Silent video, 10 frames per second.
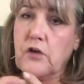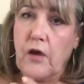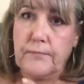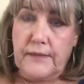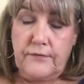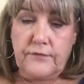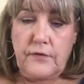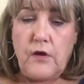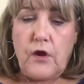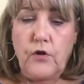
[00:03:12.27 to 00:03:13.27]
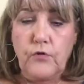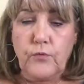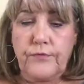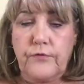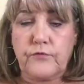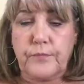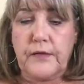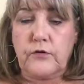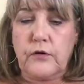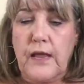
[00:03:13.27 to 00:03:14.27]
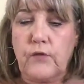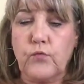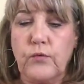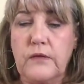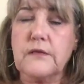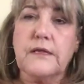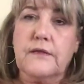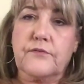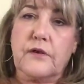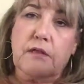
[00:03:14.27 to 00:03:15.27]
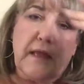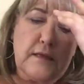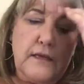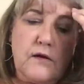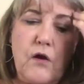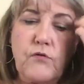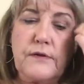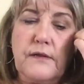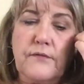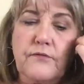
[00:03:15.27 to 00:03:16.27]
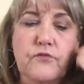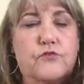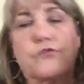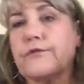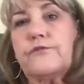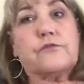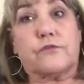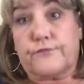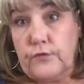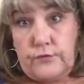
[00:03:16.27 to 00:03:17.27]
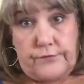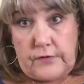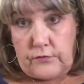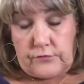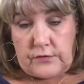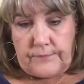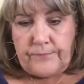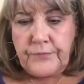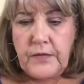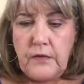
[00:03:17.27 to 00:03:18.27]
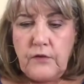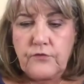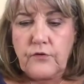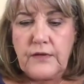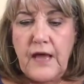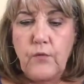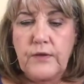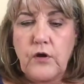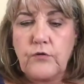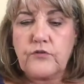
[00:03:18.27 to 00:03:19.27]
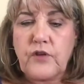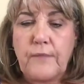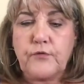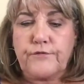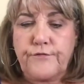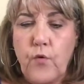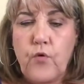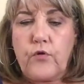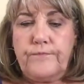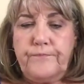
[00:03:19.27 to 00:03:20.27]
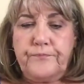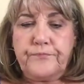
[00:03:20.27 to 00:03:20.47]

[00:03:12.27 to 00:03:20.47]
Tom gets hurt with a splinter, and Willie is collecting coconuts, and Julie's just full of energy. So now we go to chapter 4.